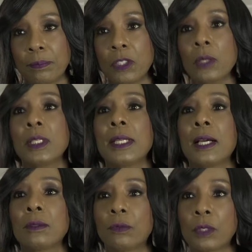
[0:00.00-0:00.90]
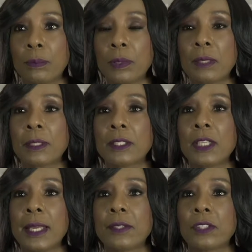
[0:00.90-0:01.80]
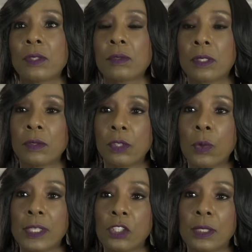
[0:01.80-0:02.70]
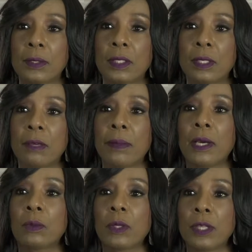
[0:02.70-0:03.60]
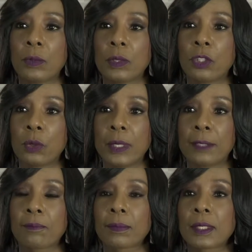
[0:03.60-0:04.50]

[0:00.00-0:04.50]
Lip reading: toted out for the public to answer those questions about what they were doing.